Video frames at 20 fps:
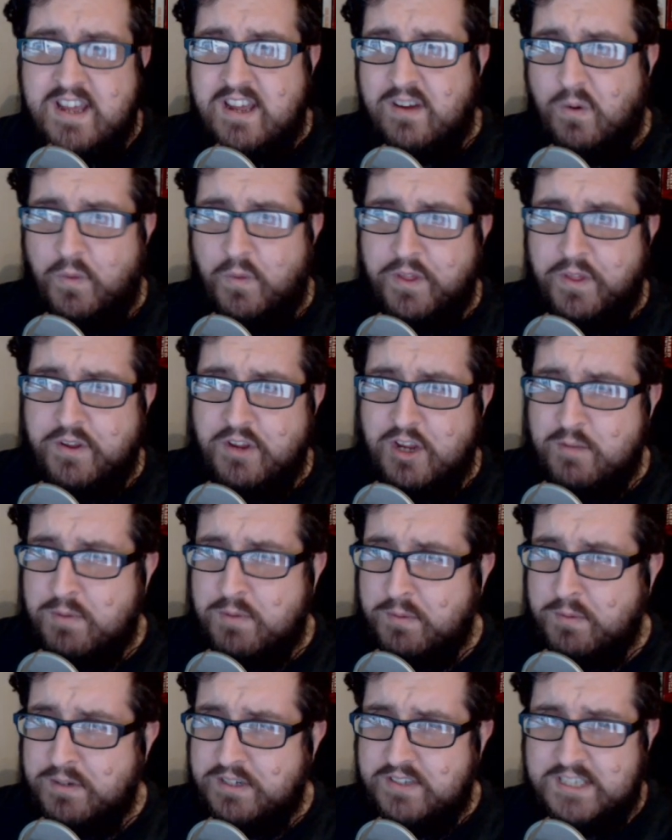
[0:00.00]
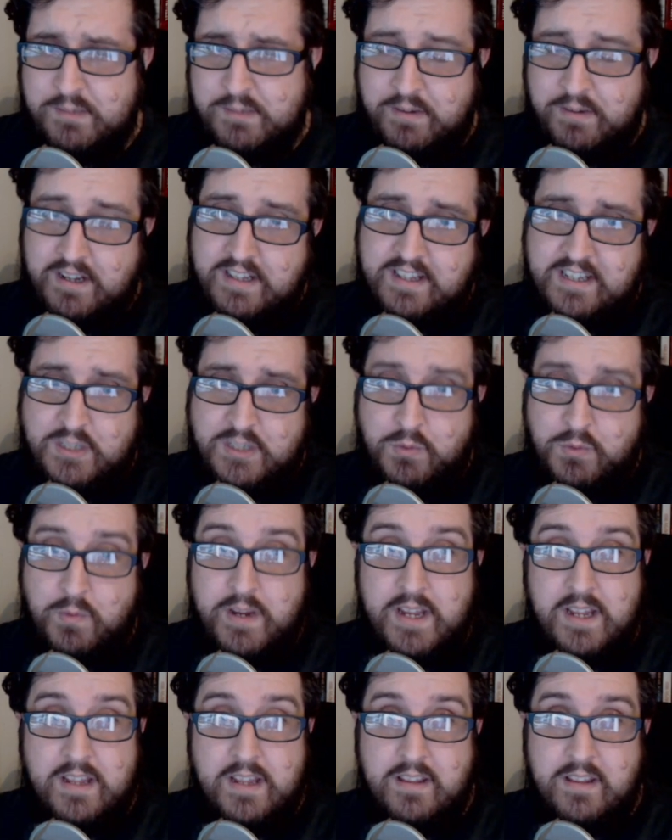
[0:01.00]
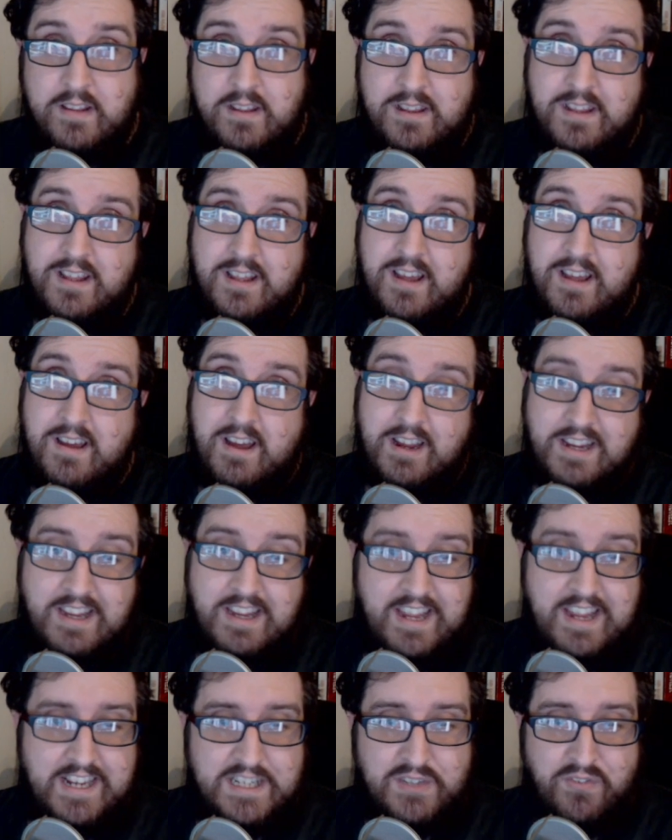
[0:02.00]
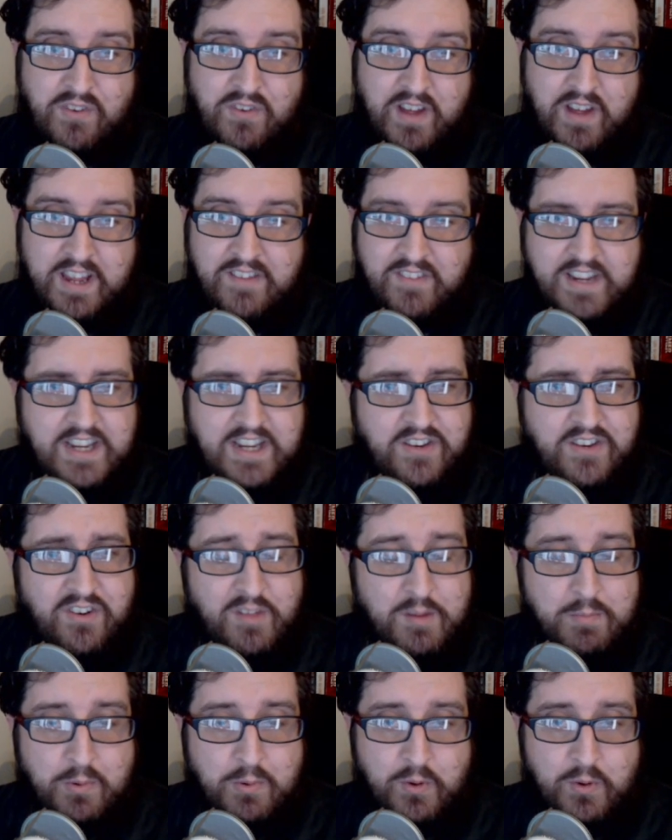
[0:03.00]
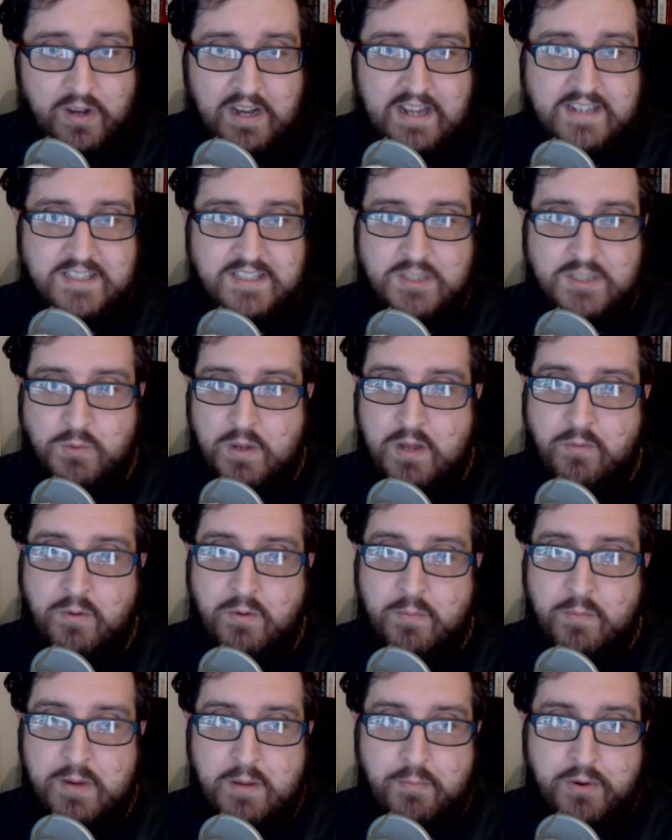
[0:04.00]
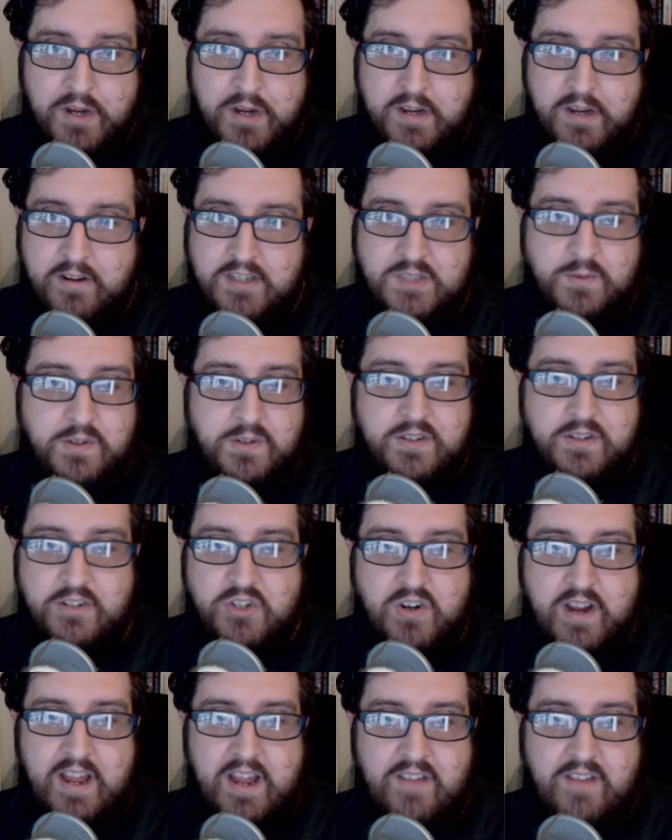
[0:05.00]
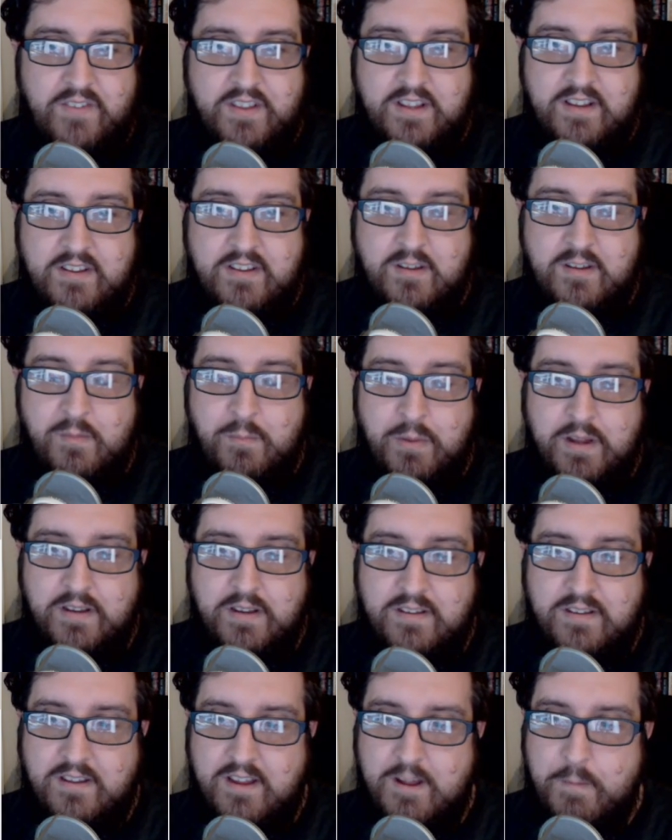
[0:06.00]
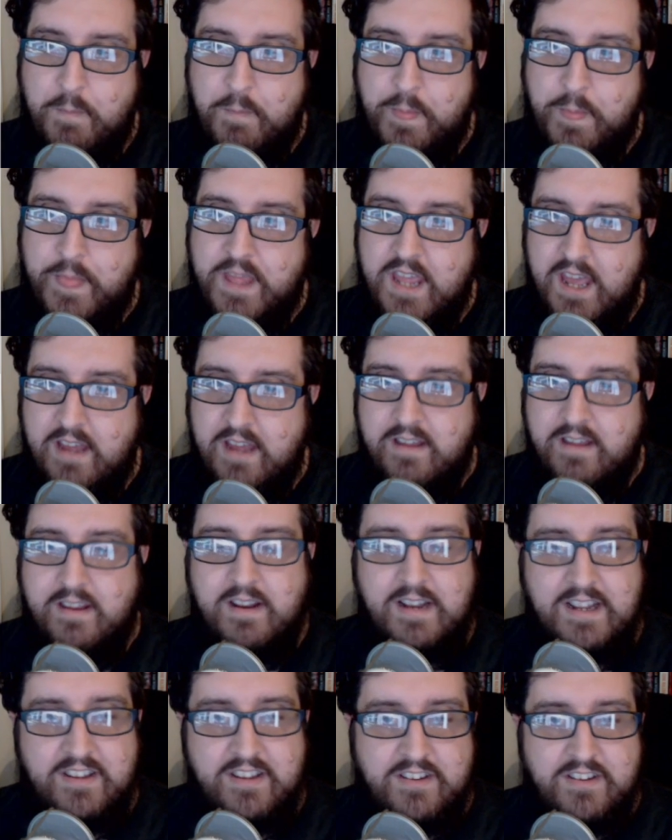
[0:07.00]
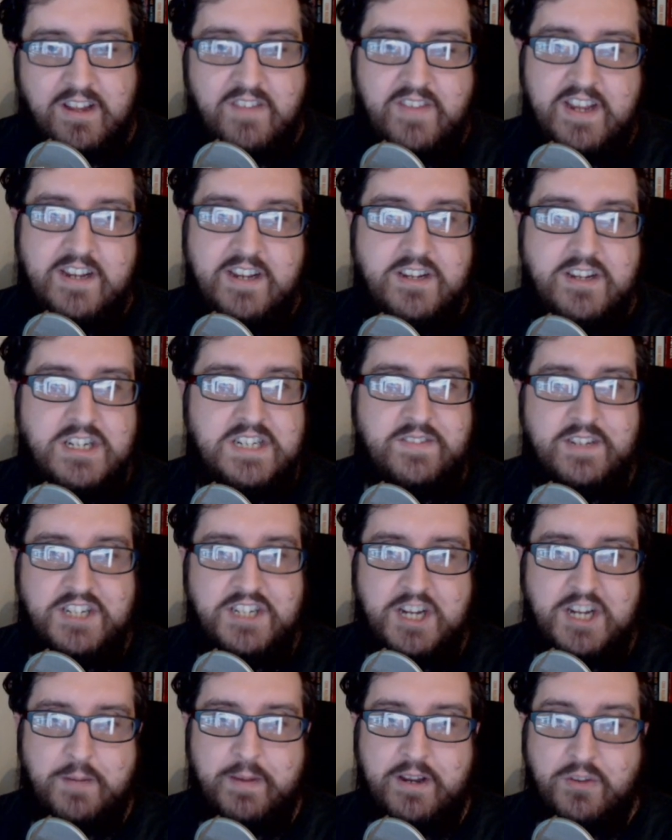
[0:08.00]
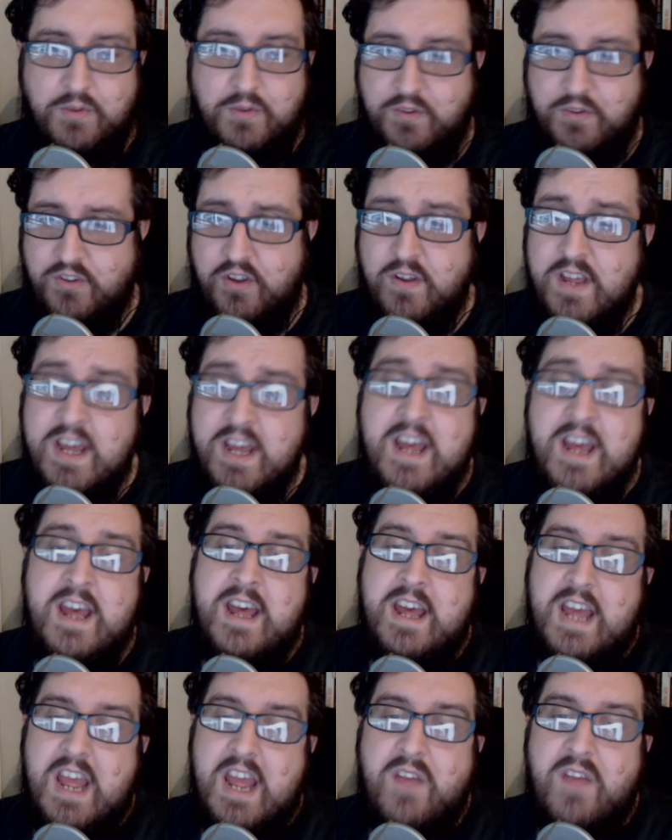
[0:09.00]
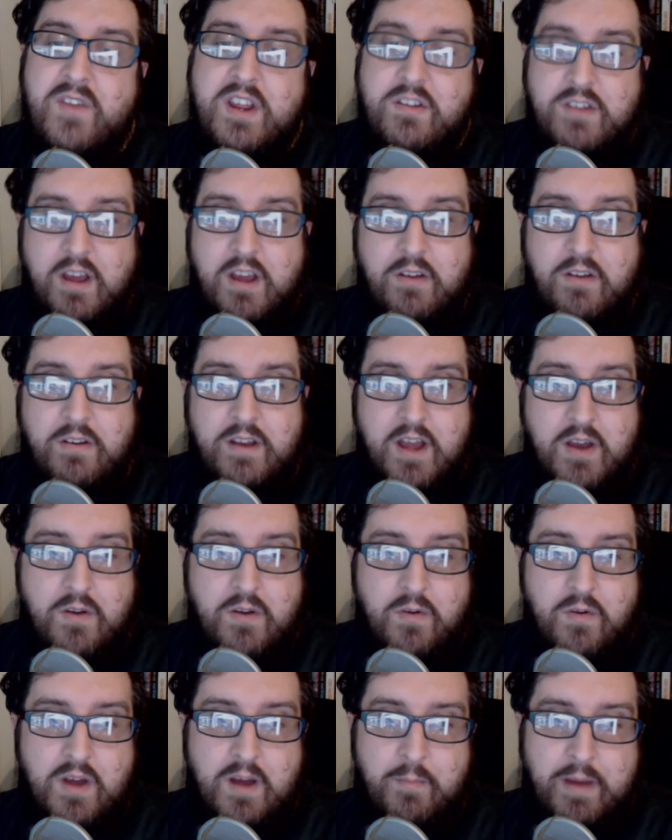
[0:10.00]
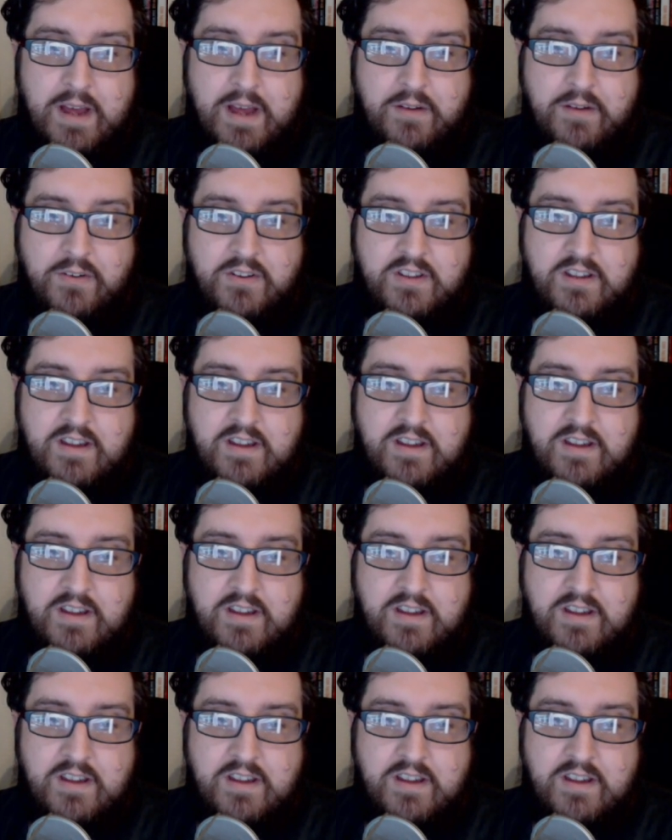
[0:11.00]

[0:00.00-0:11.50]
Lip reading: Although you could probably do something like this with, I guess, 5 Leagues from the Borderlands as well would be a pretty nice one to try out for this. But yeah, let's dive in and just have a chat about it as well. So if you don't know about